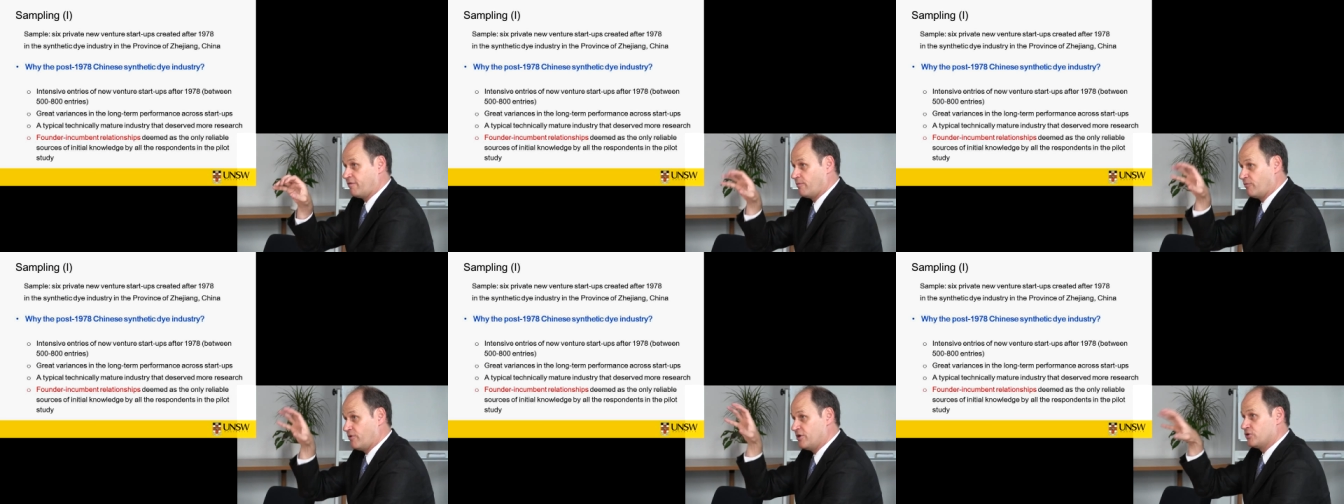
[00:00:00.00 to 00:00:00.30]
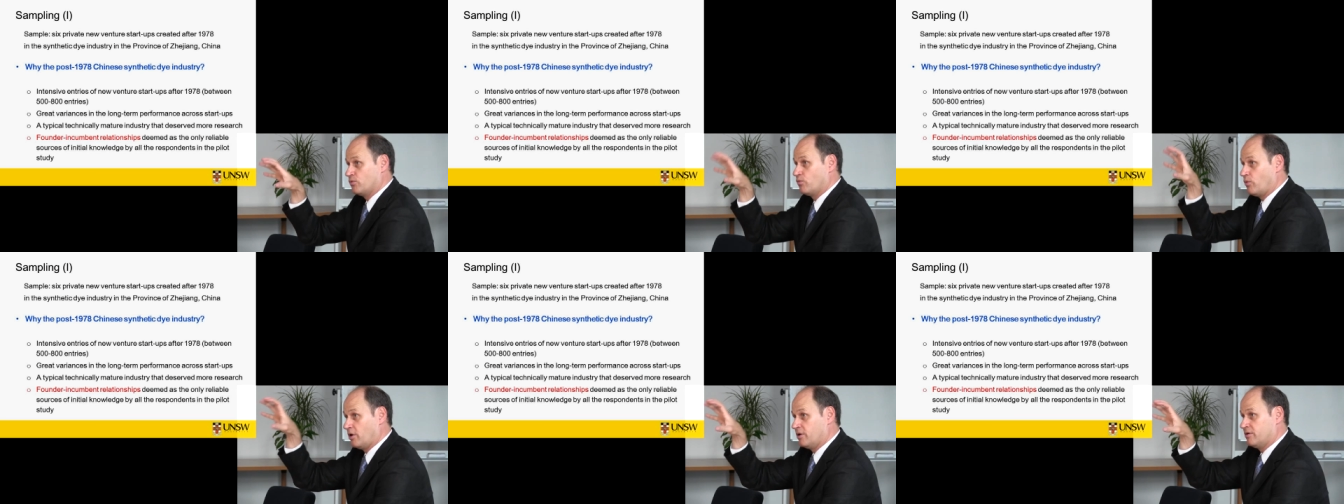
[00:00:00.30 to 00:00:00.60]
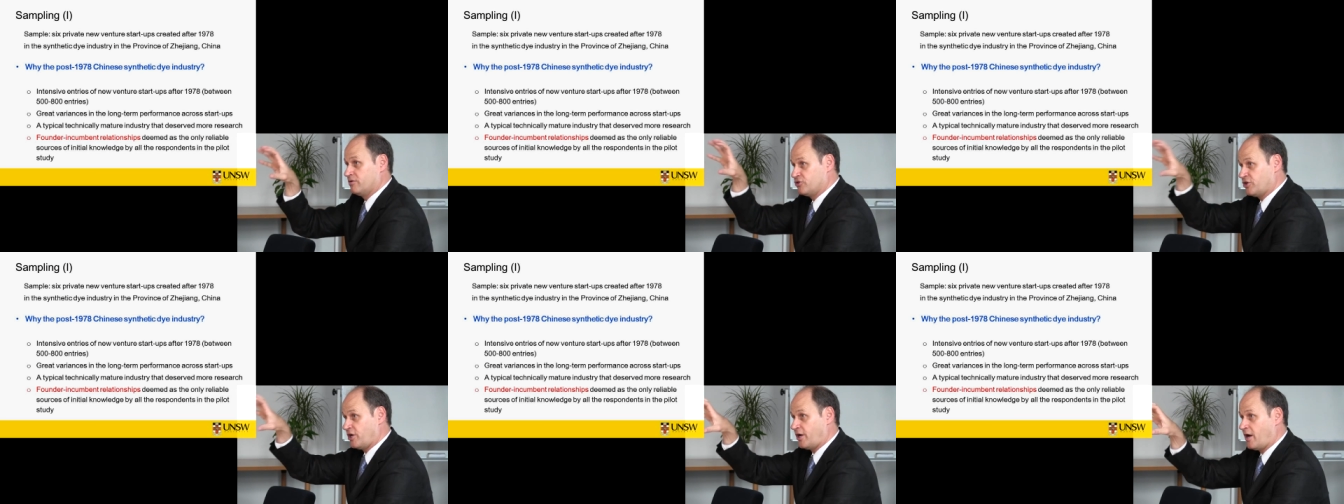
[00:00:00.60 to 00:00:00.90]
From region
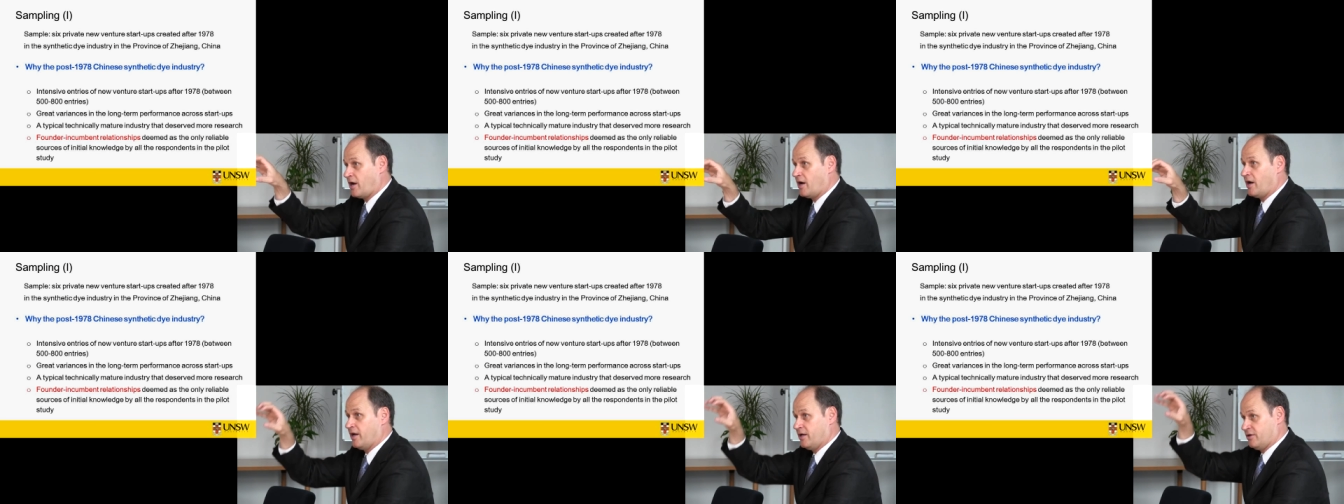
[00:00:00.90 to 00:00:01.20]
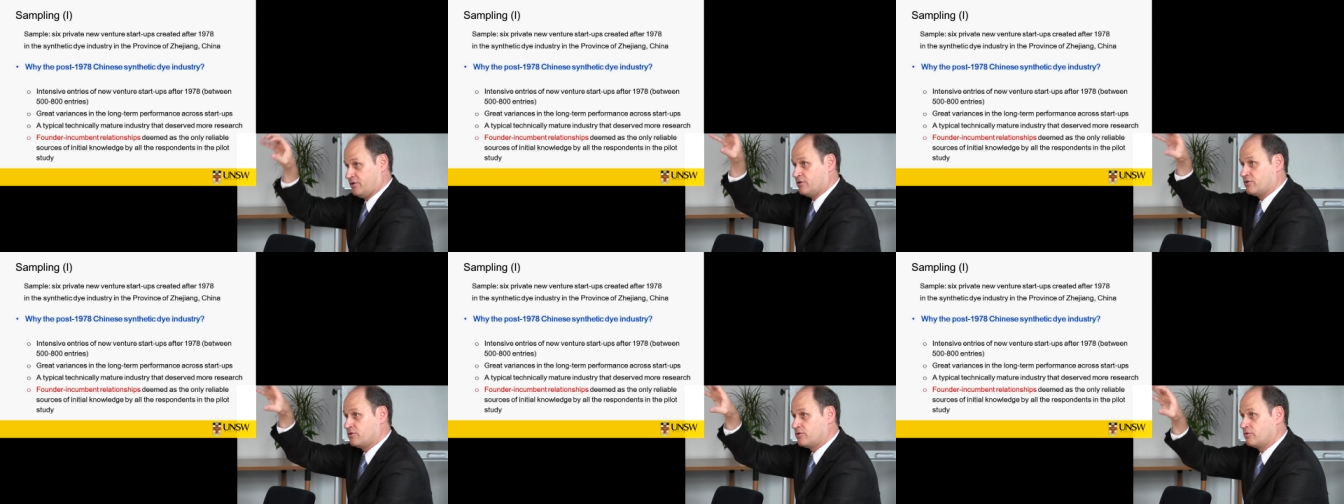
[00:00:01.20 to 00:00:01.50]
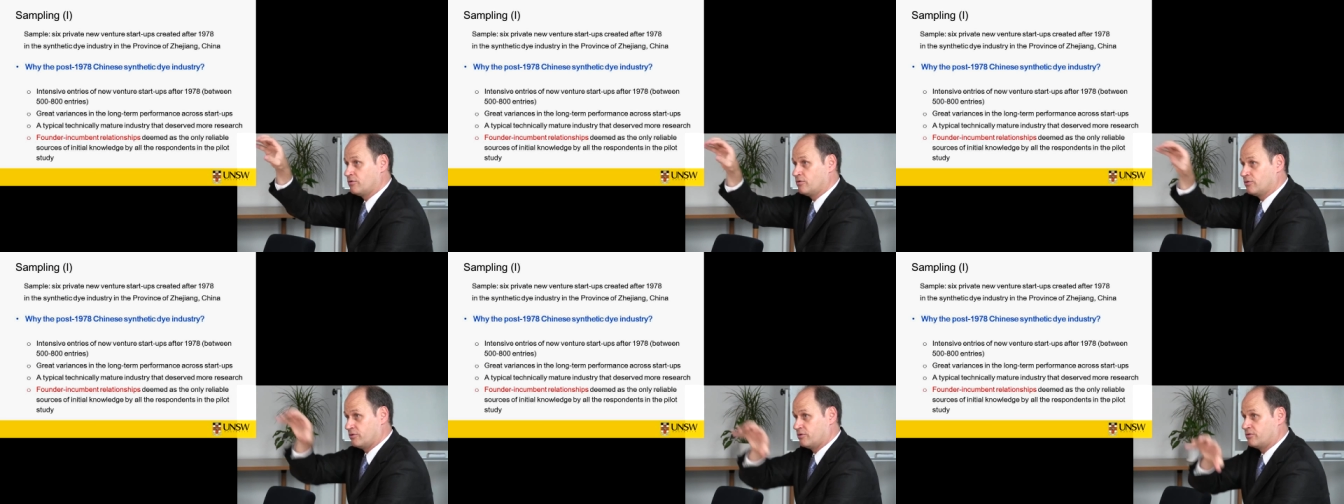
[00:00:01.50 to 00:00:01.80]
1, Shanghai, to
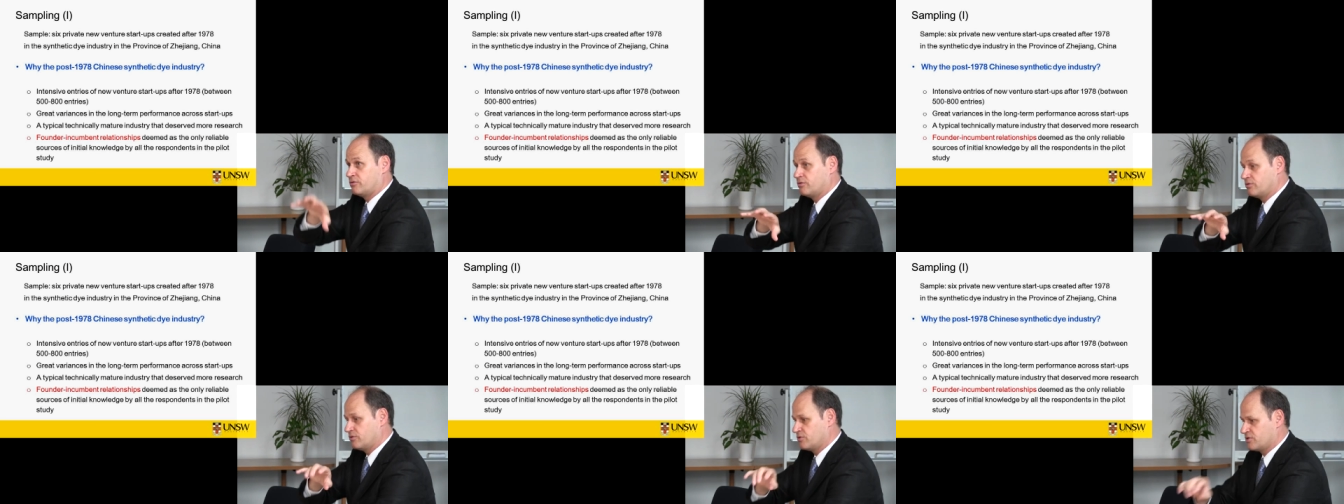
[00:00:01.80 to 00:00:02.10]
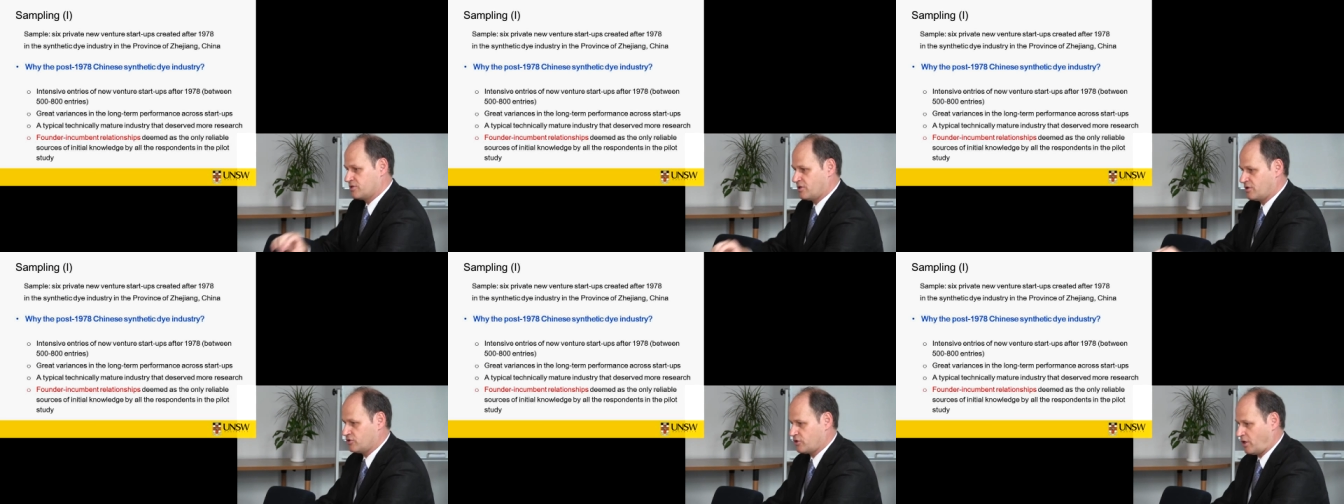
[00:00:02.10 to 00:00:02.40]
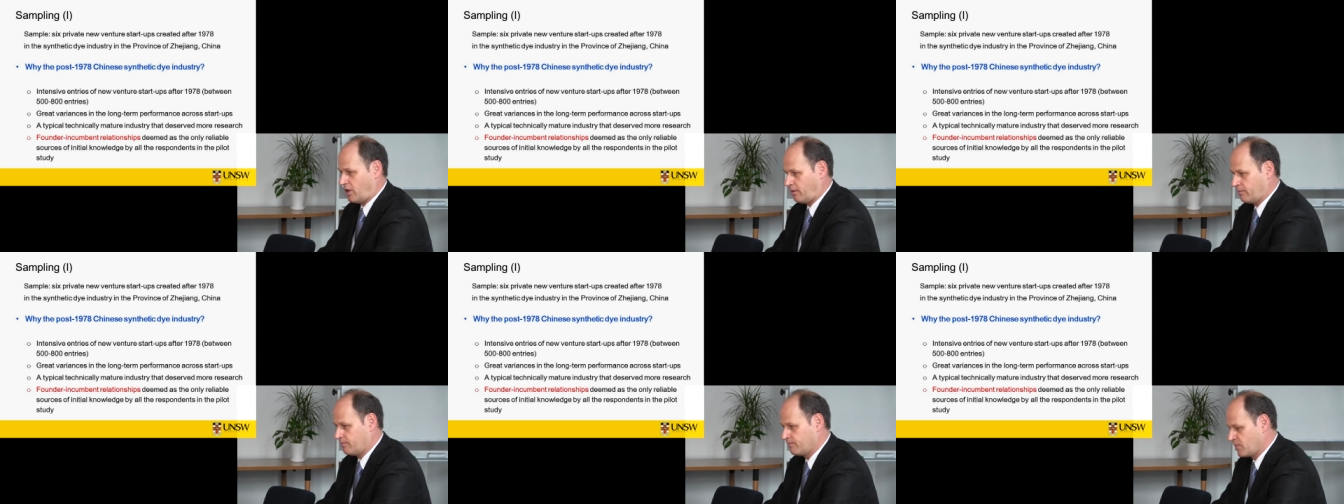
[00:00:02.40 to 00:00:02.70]
2, to
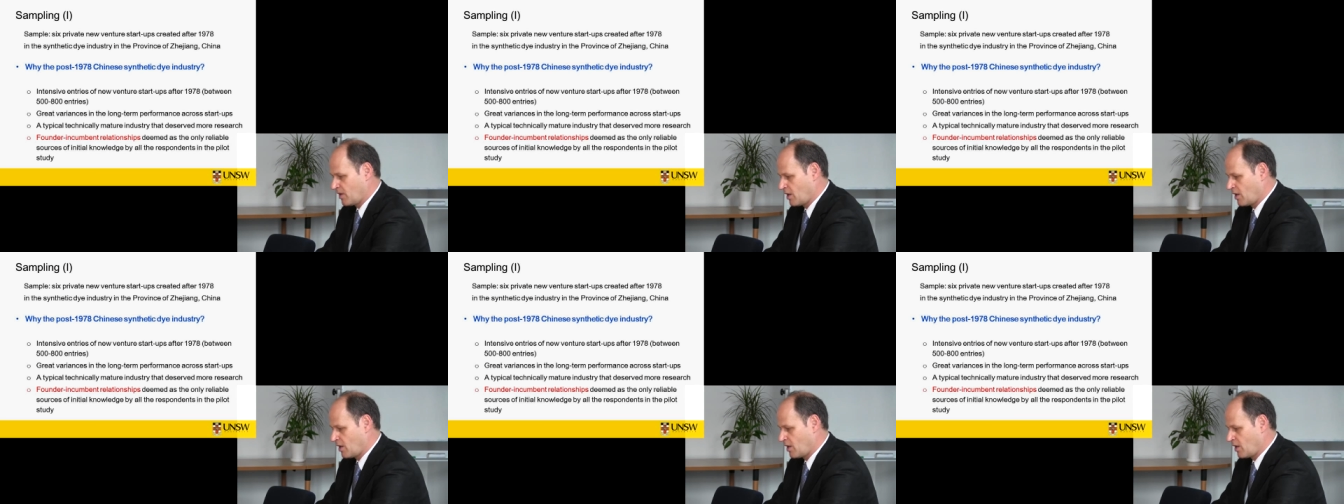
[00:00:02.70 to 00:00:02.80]
Zhejiang.